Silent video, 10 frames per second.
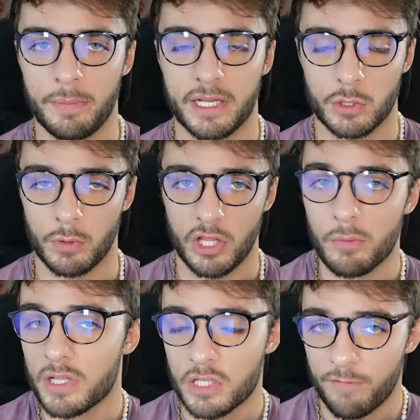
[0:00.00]
because when
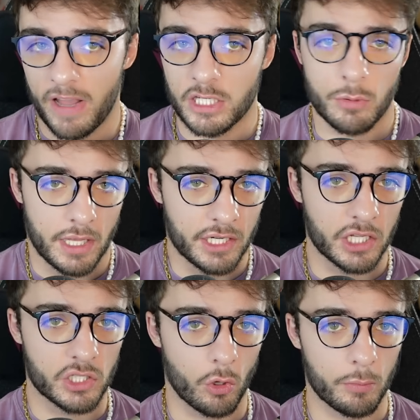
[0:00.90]
humans are faced with
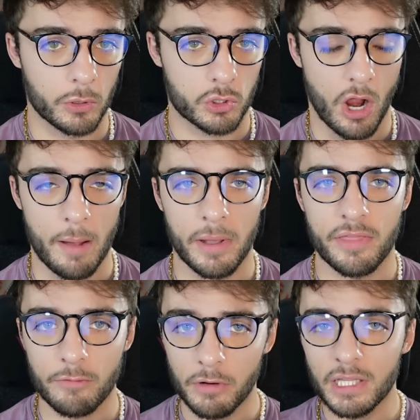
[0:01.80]
inconsolable trauma,
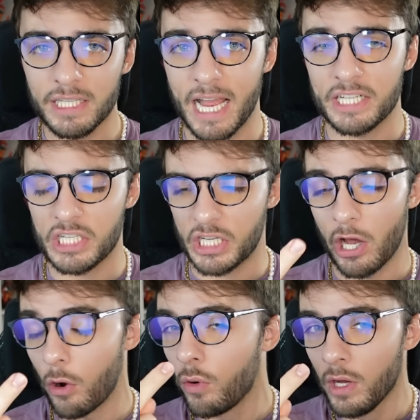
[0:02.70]
they really tend to
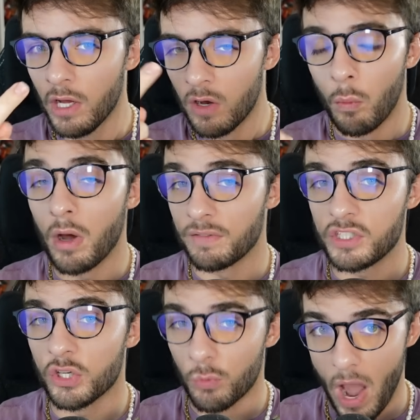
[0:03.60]
go, one of
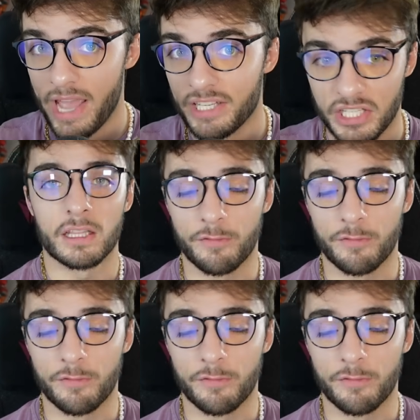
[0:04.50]
two ways.